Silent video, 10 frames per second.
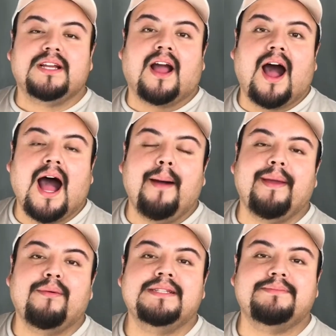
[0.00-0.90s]
the
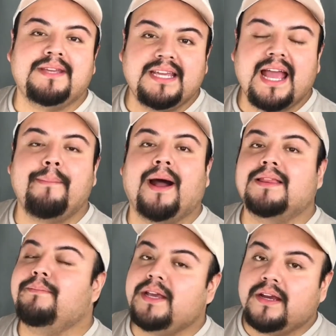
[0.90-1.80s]
cop it was me. I
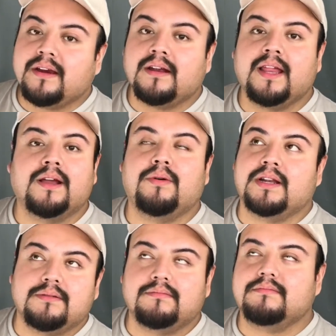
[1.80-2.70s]
bought the beer. Like,
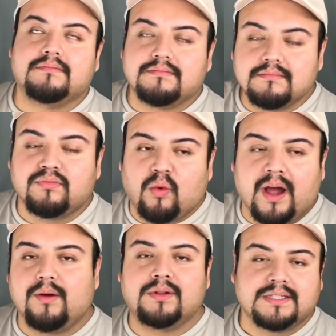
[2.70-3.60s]

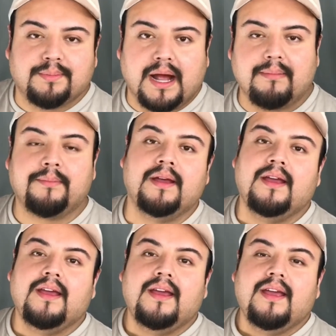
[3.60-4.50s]
what's the problem?
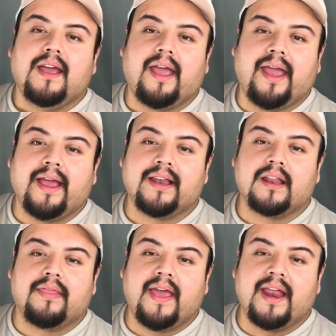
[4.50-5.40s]
And
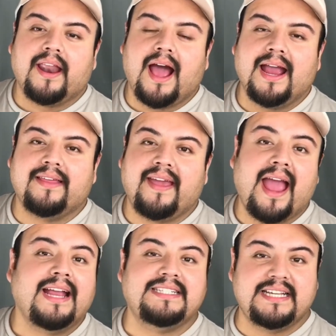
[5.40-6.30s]
then they
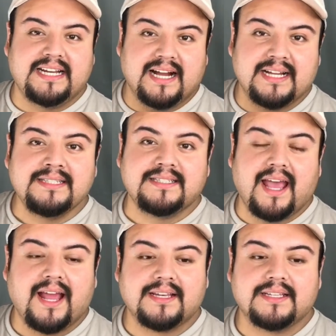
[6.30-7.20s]
ID'd us,
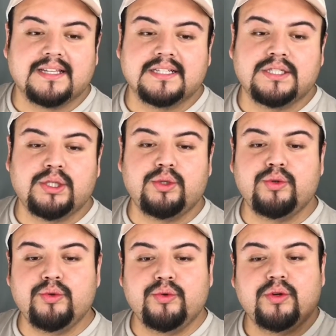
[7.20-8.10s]
and the
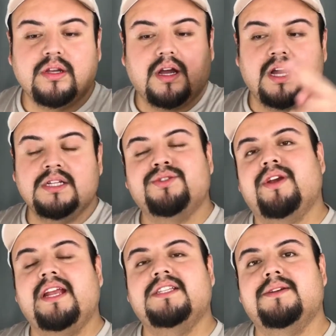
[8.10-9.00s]
two
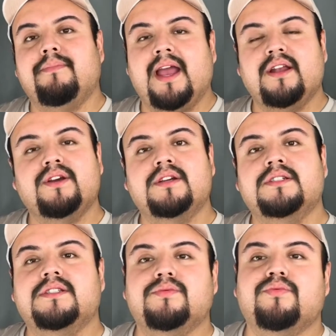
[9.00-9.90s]
underage
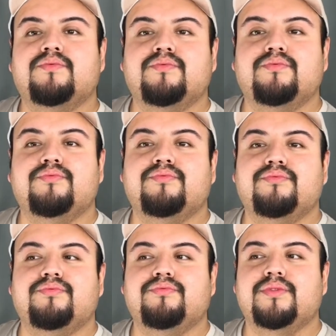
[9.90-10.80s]
minors,
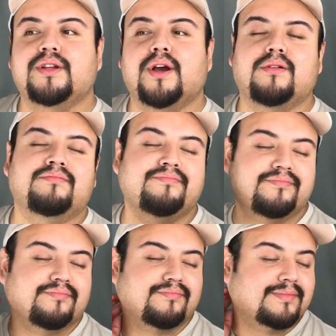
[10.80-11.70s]
you know,
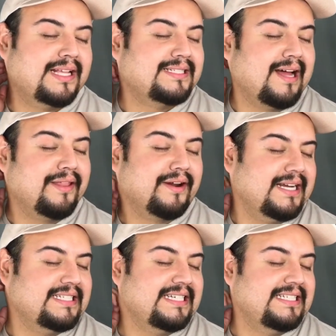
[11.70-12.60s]
they saw their
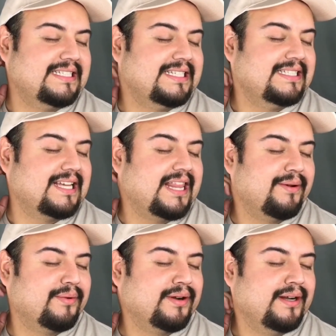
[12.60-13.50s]
IDs and they saw
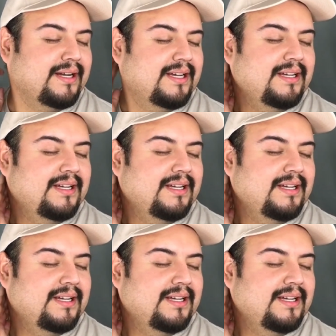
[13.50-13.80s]
they were